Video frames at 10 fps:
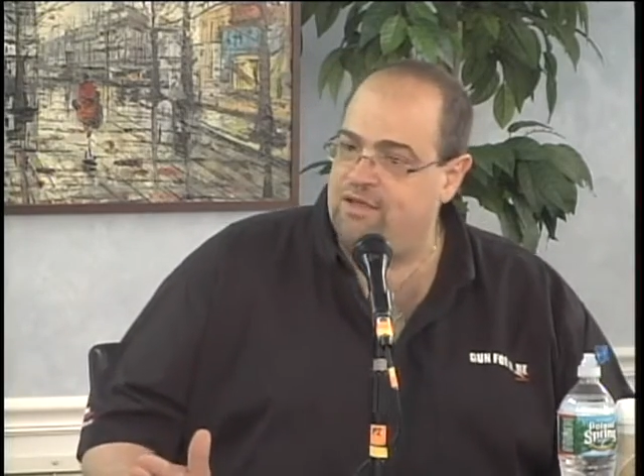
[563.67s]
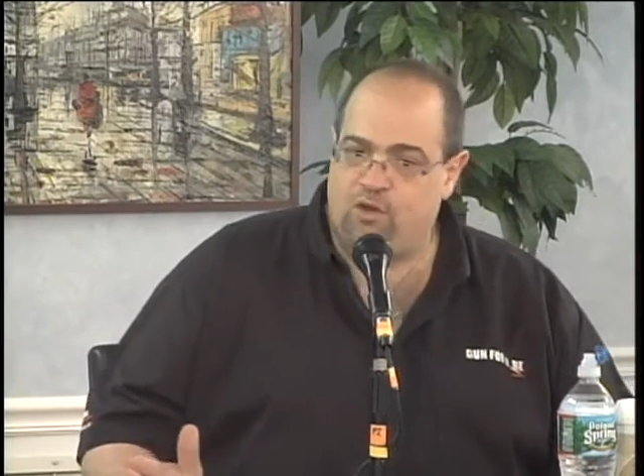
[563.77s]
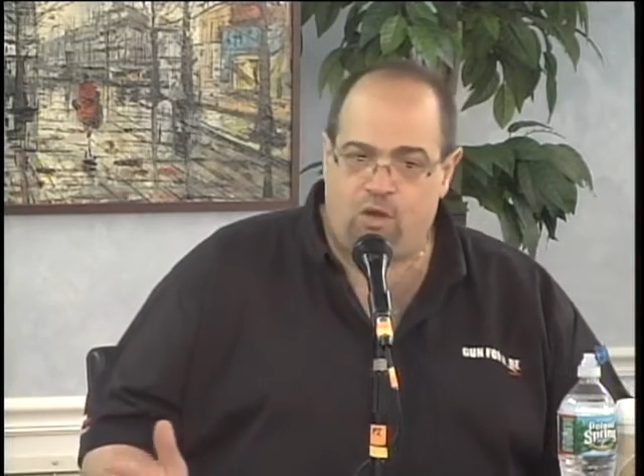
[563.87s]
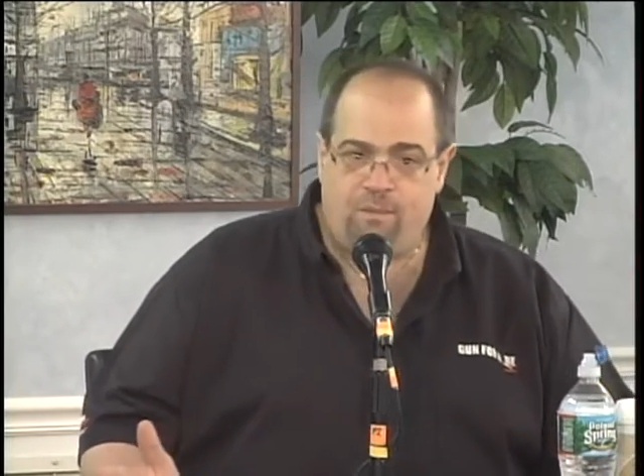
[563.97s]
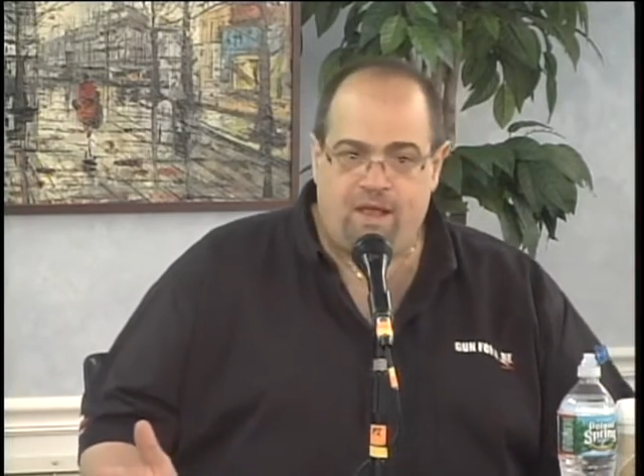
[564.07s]

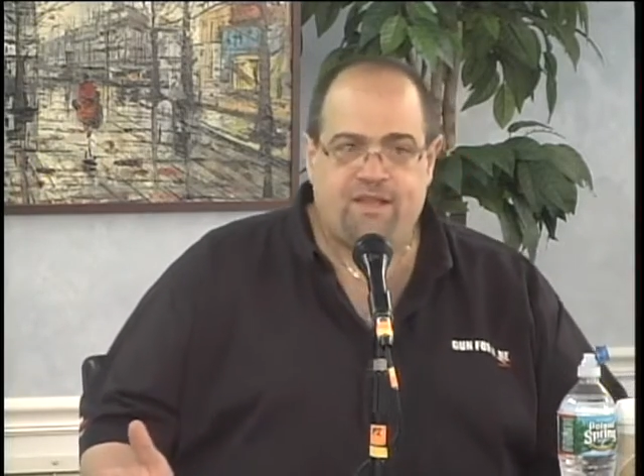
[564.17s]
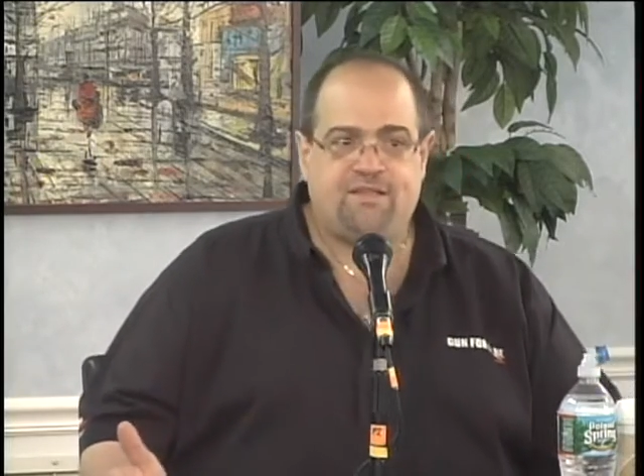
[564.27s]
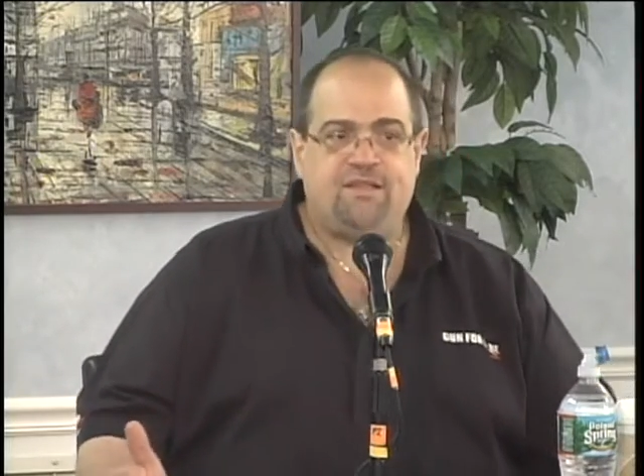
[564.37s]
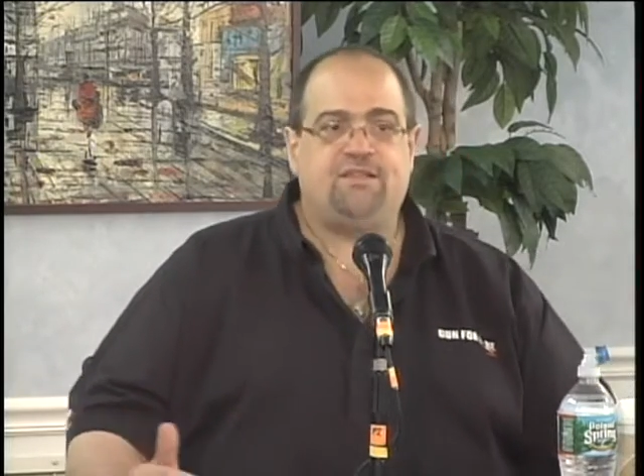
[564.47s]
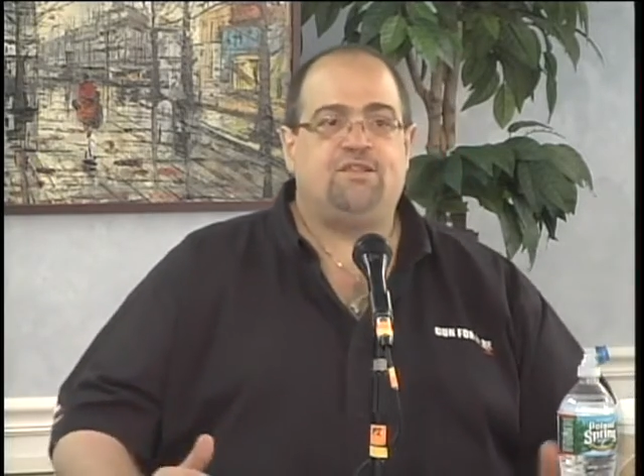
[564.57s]
Law-abiding
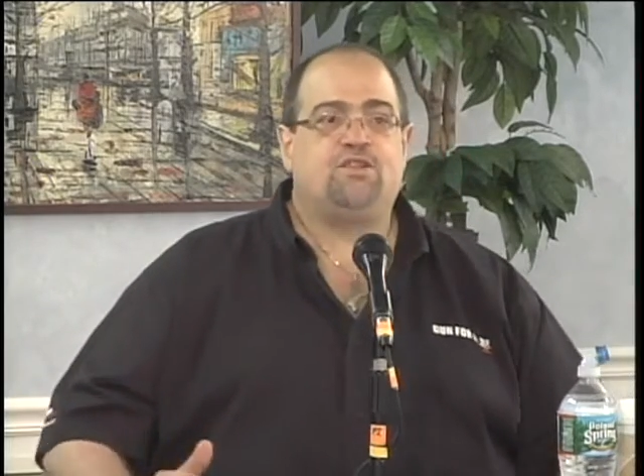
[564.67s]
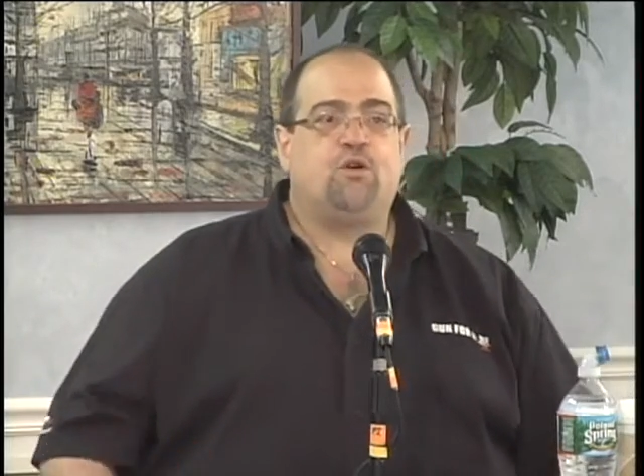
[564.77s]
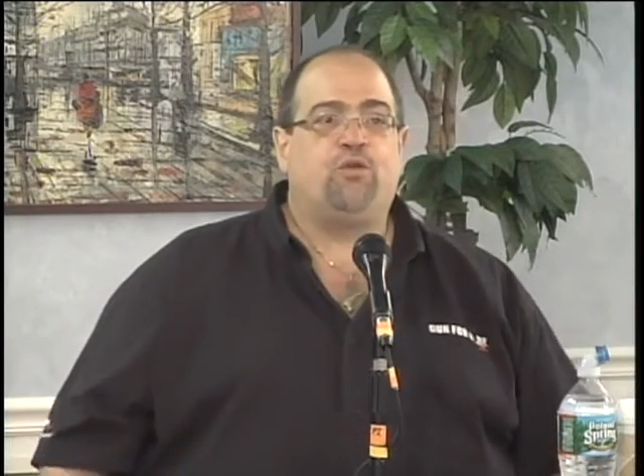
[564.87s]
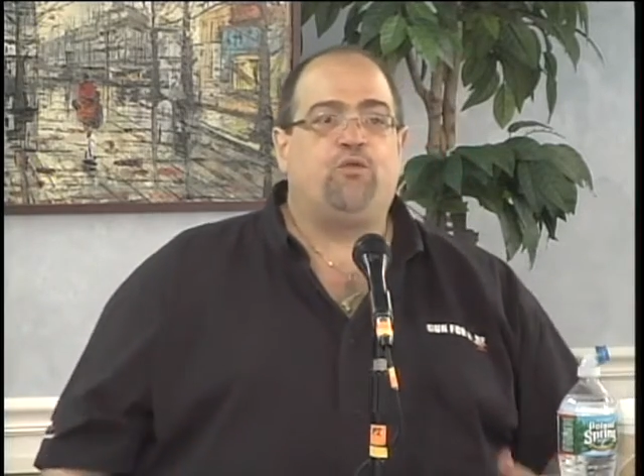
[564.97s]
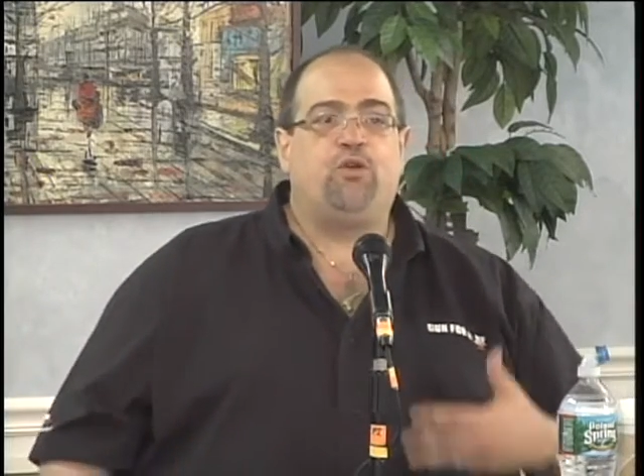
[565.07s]
citizens
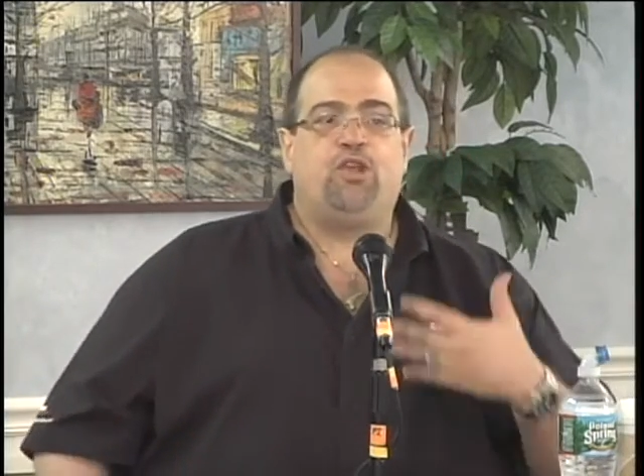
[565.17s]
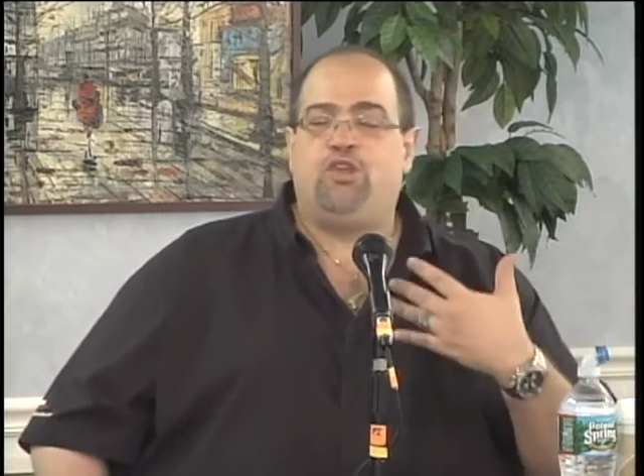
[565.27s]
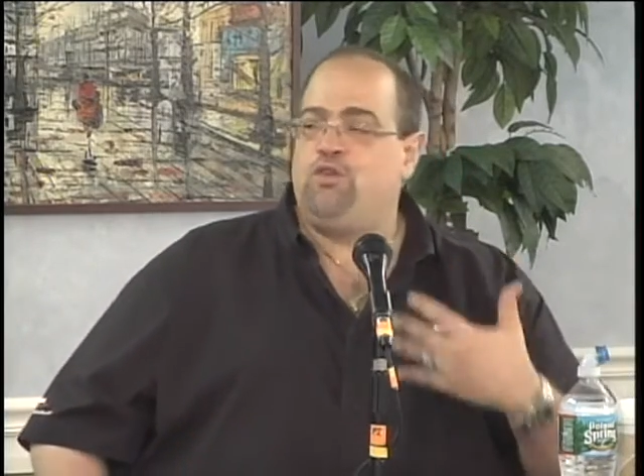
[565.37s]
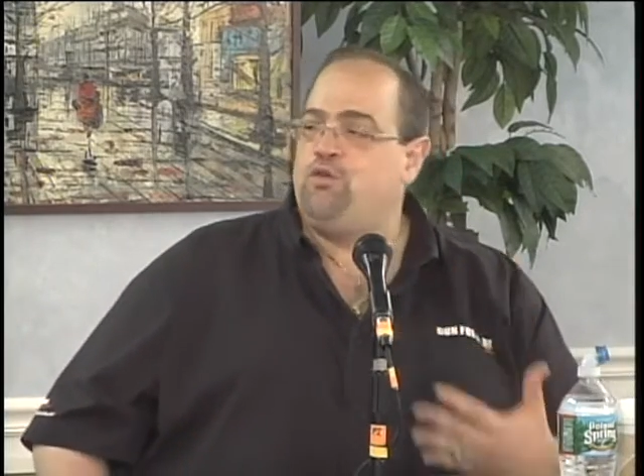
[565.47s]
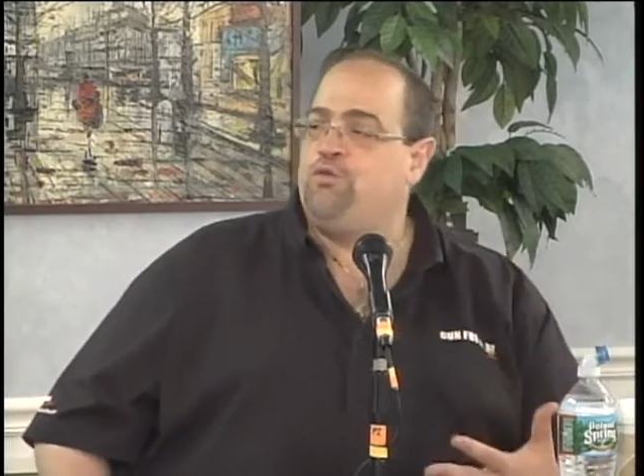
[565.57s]
go through a
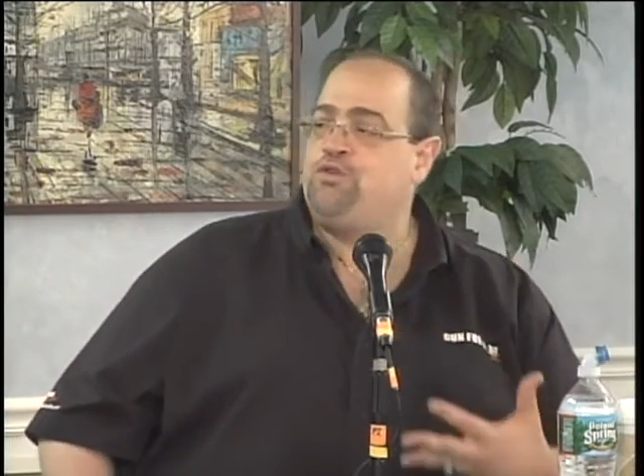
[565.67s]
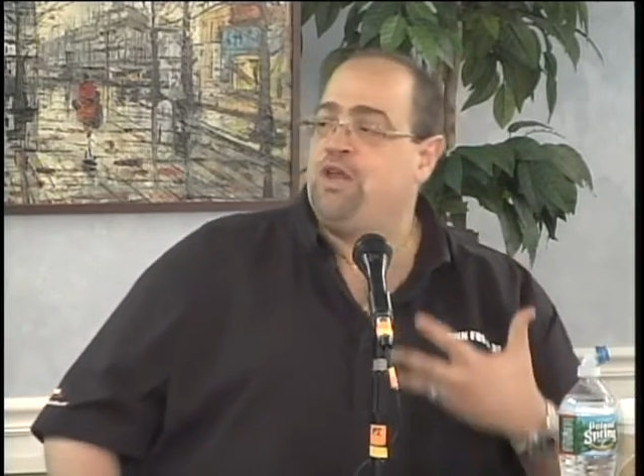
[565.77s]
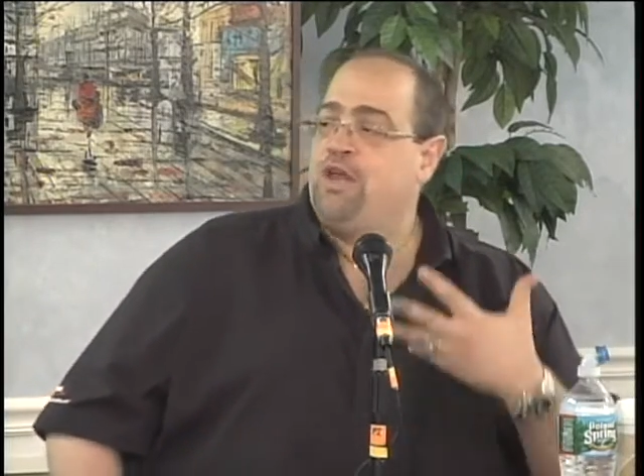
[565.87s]
huge